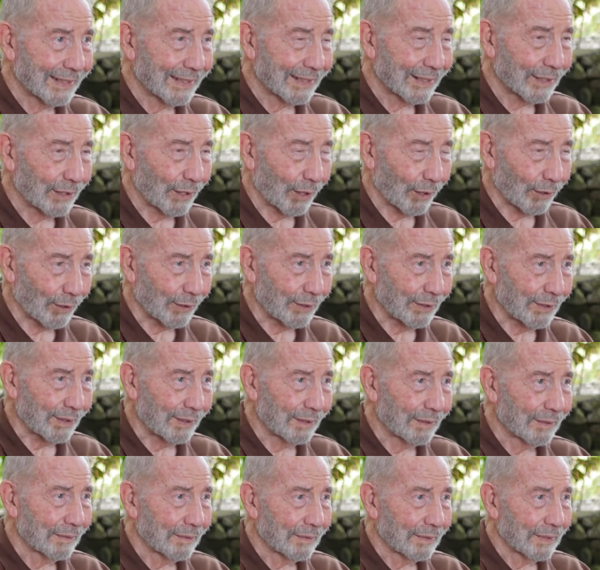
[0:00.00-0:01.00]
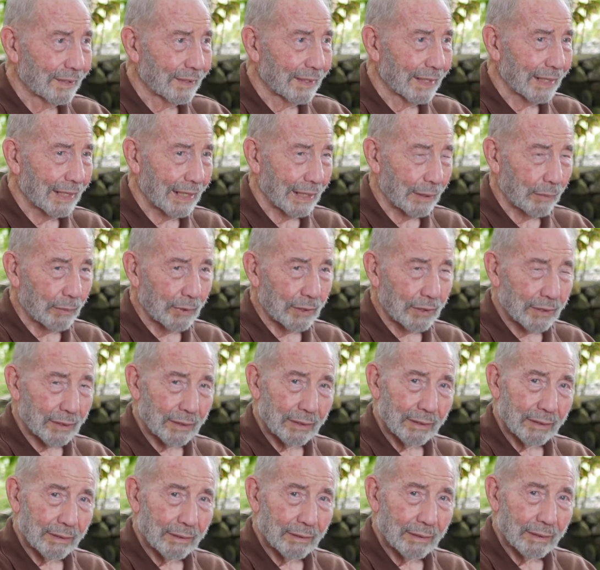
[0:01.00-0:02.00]
Holland, he
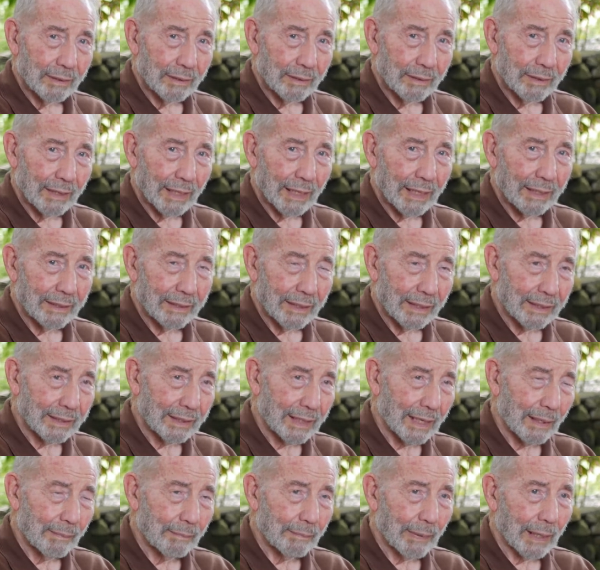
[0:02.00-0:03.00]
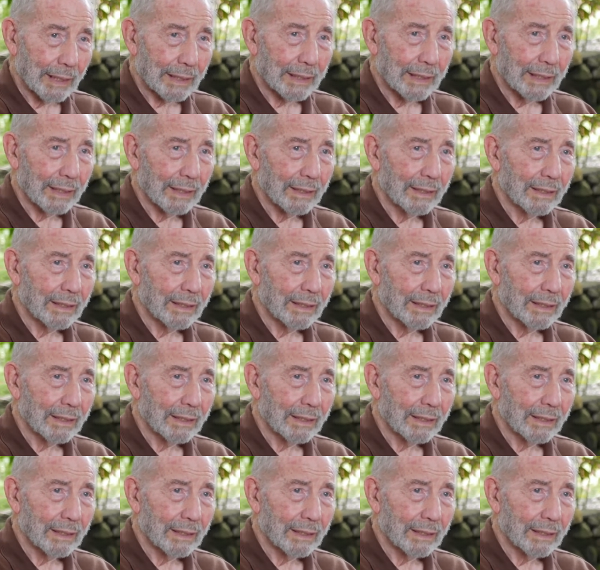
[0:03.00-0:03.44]
was there and then came back here.